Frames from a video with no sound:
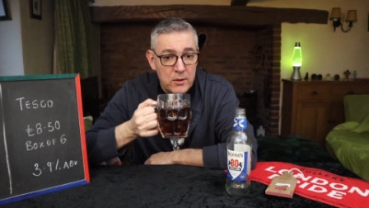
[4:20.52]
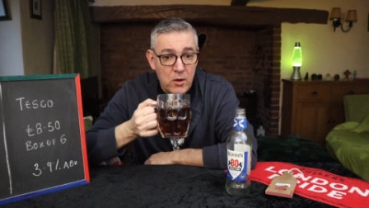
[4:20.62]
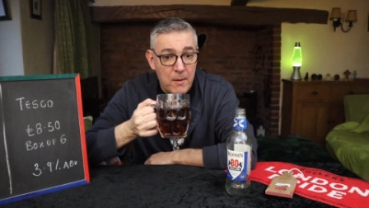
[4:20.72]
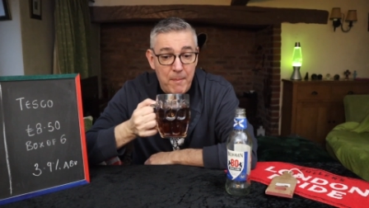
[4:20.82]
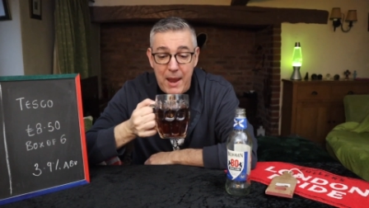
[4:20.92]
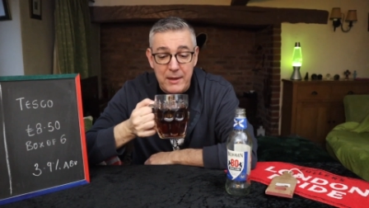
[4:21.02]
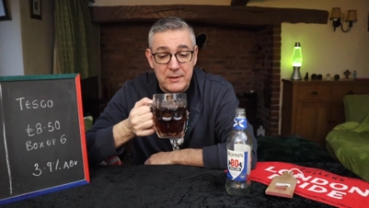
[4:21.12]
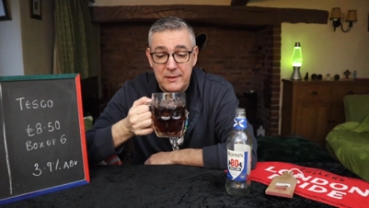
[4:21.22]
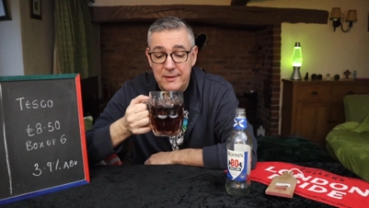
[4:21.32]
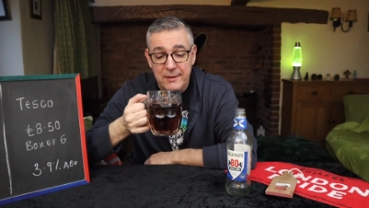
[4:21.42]
Not a bad,
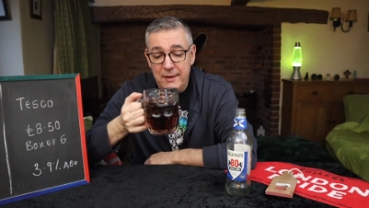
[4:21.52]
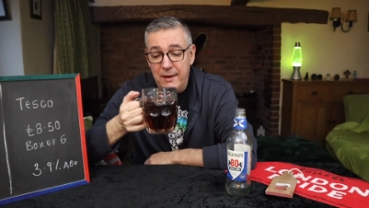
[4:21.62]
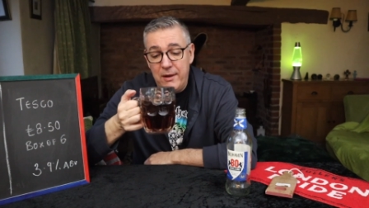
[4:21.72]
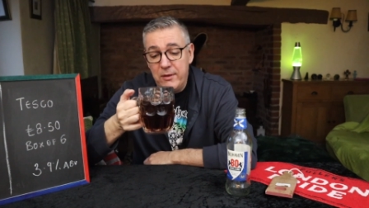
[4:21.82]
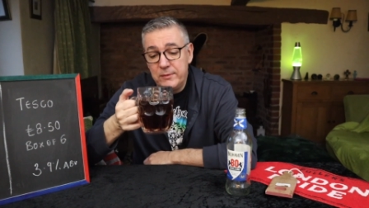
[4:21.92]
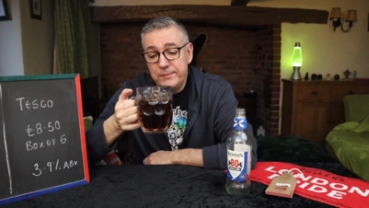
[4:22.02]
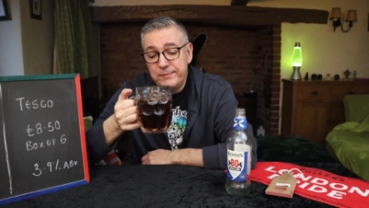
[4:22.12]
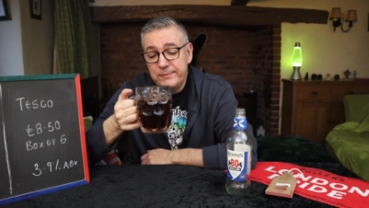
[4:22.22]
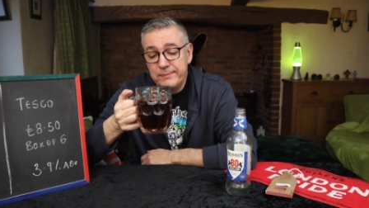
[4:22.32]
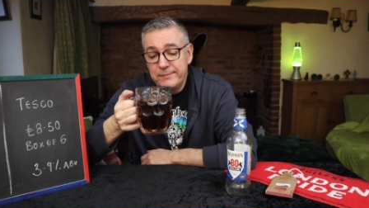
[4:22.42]
you know,
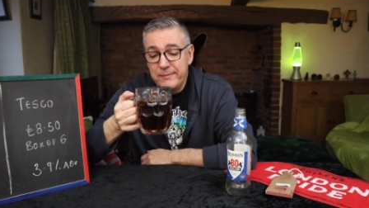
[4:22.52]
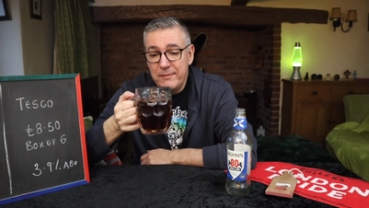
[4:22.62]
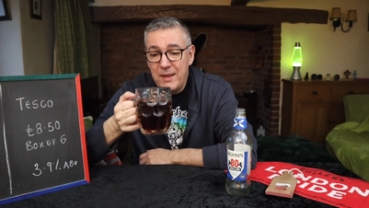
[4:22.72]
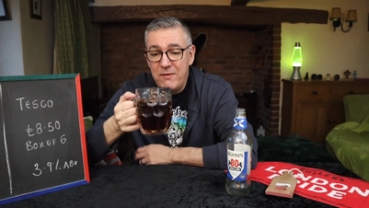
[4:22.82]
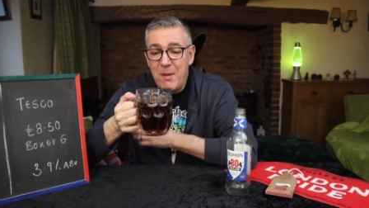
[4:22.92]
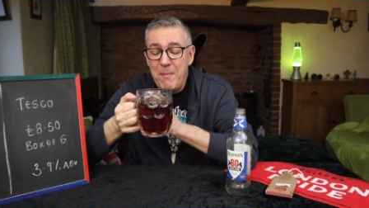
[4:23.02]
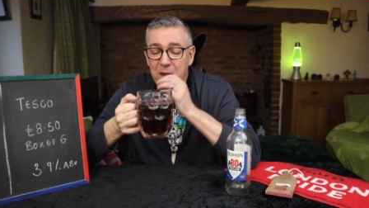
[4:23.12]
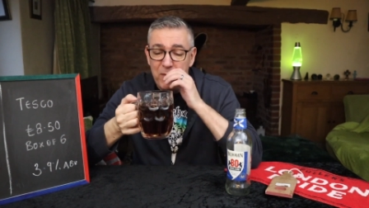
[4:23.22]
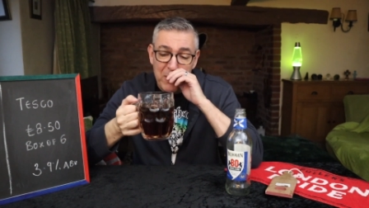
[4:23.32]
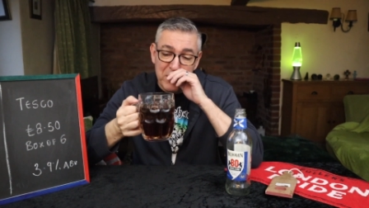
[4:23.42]
if that
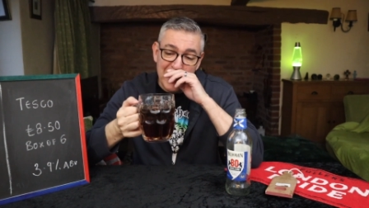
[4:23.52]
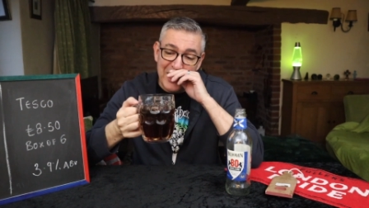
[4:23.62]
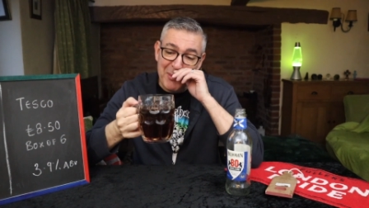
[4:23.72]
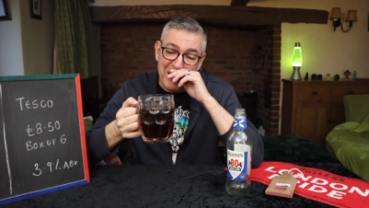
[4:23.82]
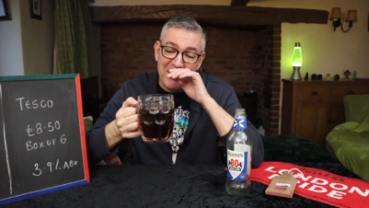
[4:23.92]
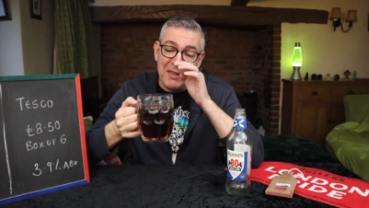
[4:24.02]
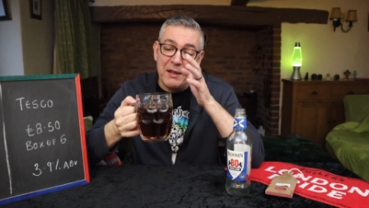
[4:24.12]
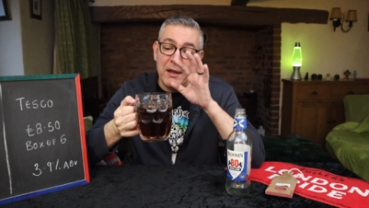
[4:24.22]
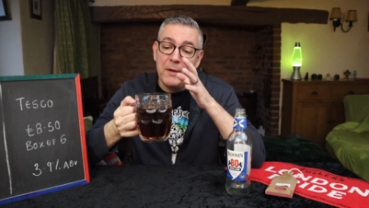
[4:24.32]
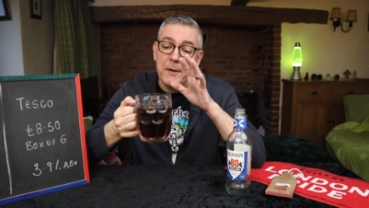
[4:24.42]
mouthfeel was a little bit
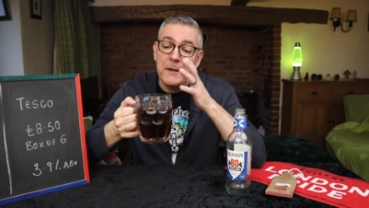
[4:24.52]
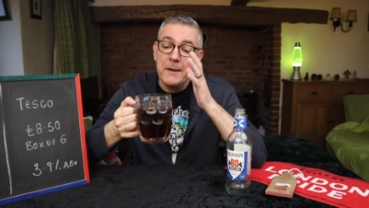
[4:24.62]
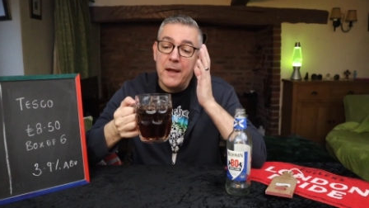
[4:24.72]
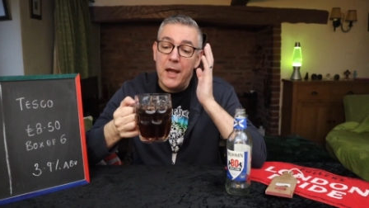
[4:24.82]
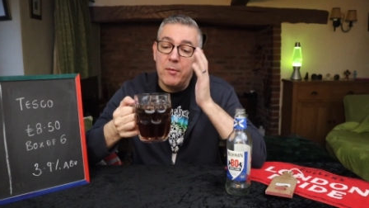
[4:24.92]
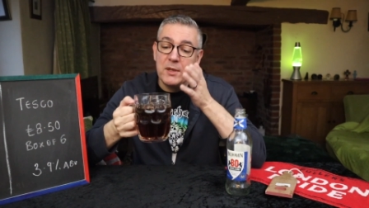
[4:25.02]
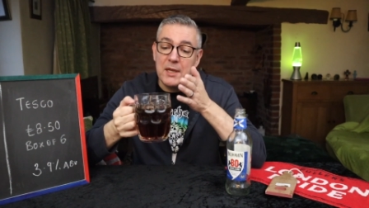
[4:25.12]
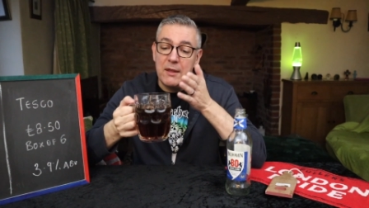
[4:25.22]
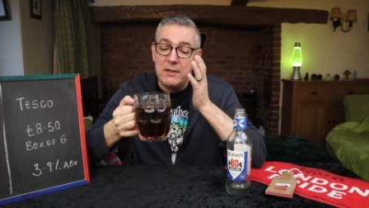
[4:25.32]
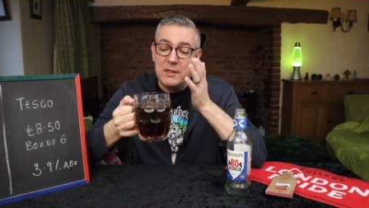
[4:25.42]
thicker, I would
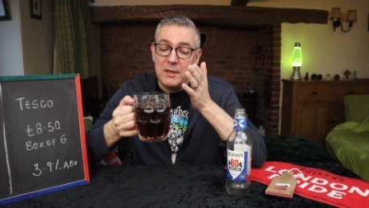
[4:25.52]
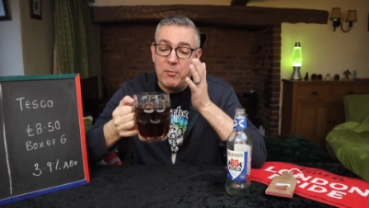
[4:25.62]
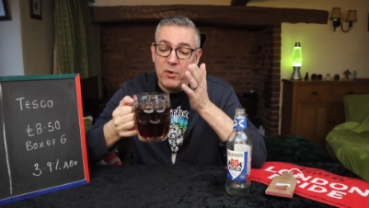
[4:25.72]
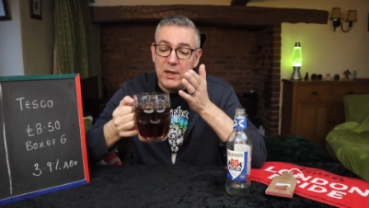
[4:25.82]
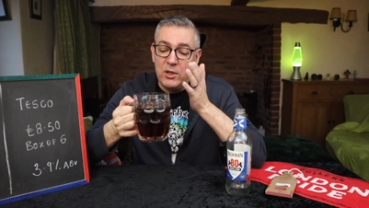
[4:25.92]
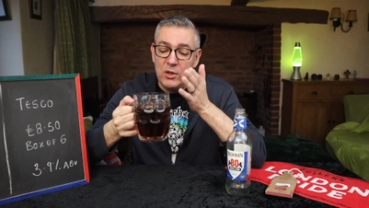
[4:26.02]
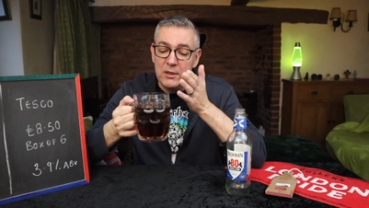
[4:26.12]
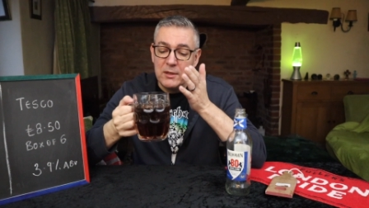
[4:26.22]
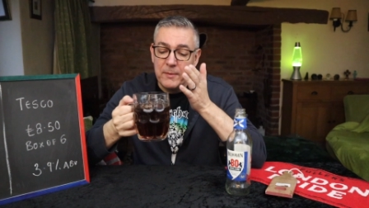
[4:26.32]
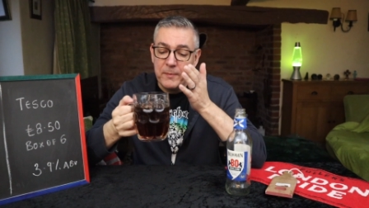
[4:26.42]
say this is a pretty
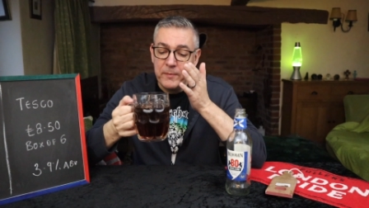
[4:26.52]
good